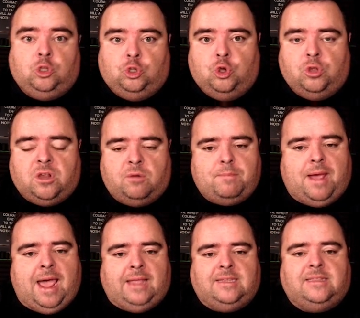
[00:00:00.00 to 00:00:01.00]
good or
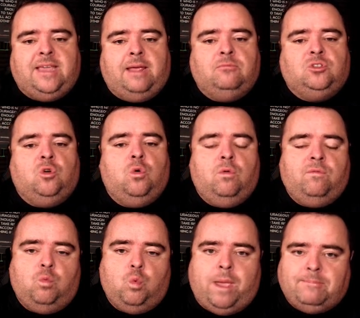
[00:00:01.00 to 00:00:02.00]
bad in terms of
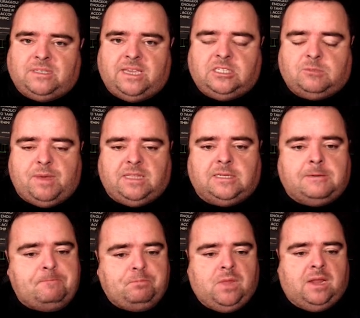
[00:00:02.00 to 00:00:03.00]
website speed.
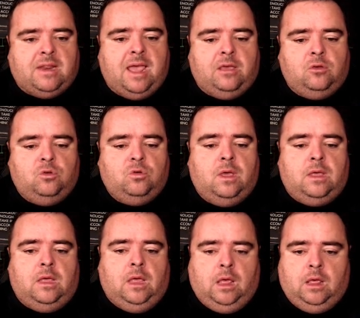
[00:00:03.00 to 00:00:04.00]
Now,
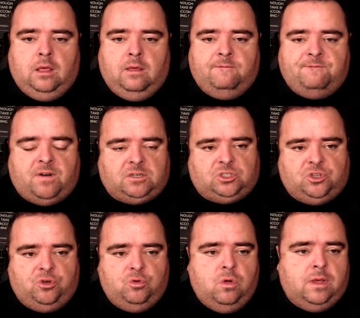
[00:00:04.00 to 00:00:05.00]
first
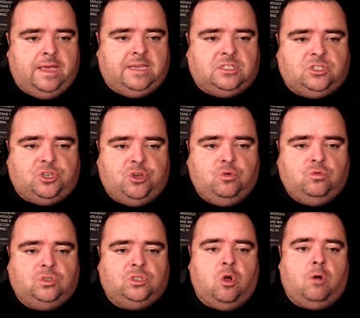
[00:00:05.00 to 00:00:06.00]
tool is
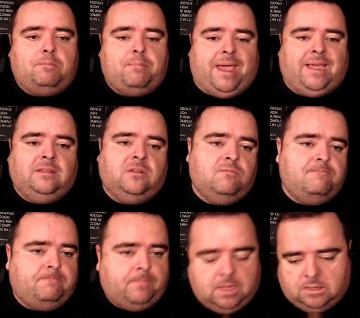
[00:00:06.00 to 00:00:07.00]

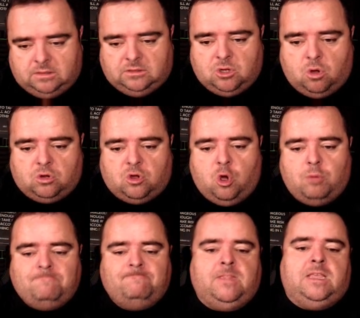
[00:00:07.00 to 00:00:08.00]

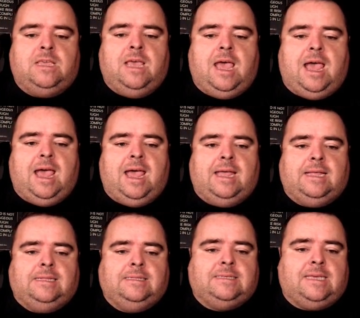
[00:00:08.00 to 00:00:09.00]
toolspingdom.com,
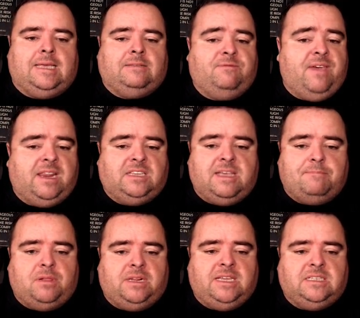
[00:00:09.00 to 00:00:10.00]
and it's very
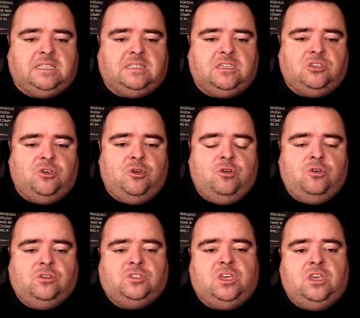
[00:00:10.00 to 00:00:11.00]
simple and easy to
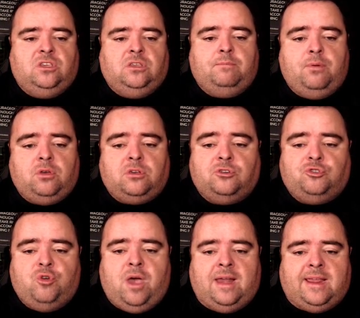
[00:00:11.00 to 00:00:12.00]
use. You put your
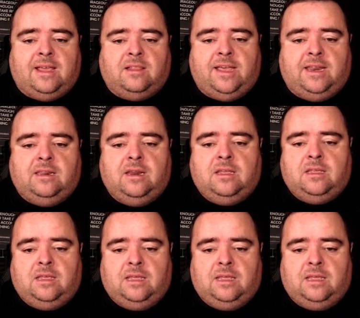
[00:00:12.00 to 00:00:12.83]
URL in,